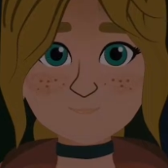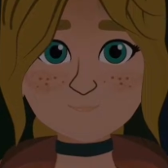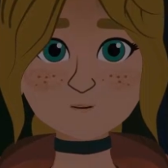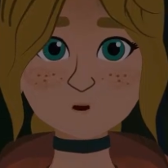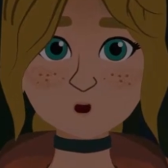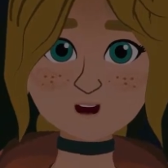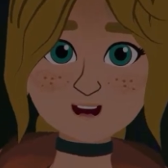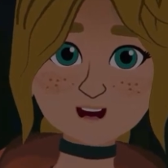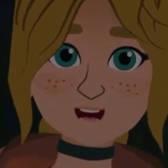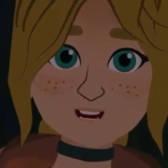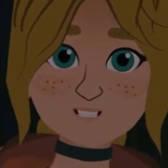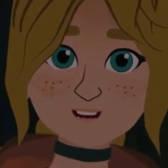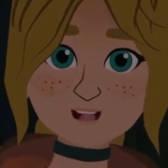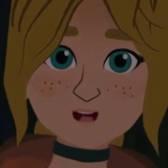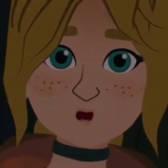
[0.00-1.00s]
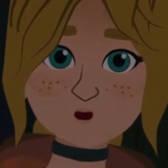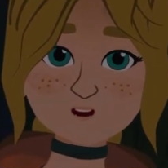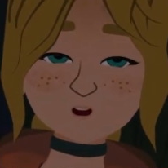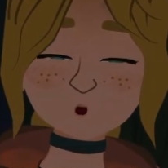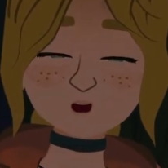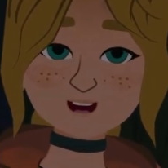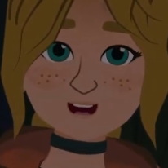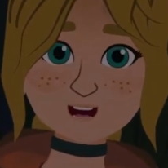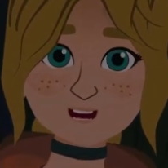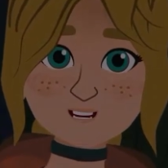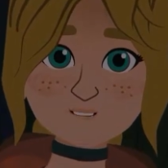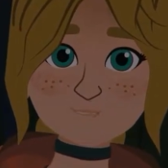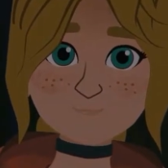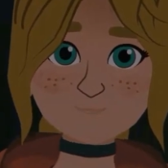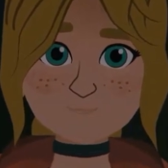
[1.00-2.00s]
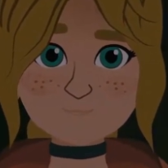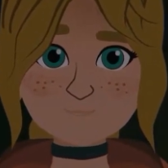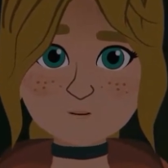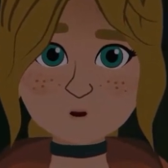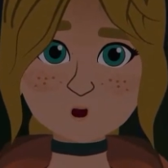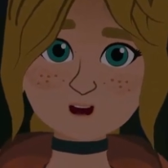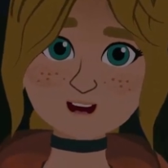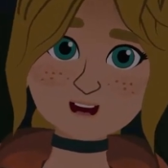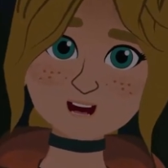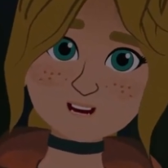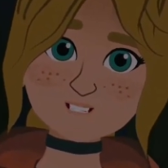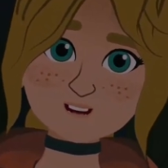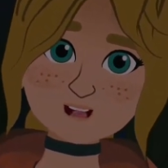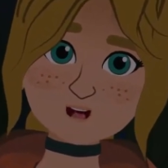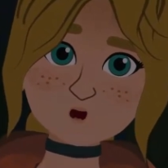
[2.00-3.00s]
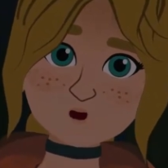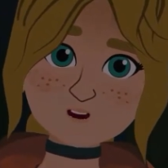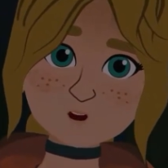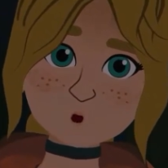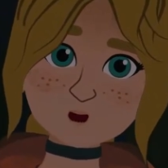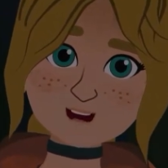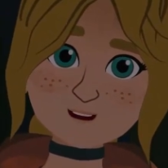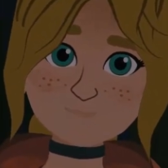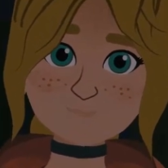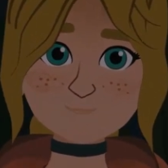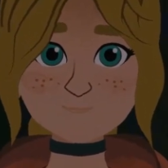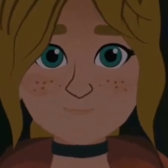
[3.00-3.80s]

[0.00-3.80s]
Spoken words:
We live in more modern times, and there's no need to worry.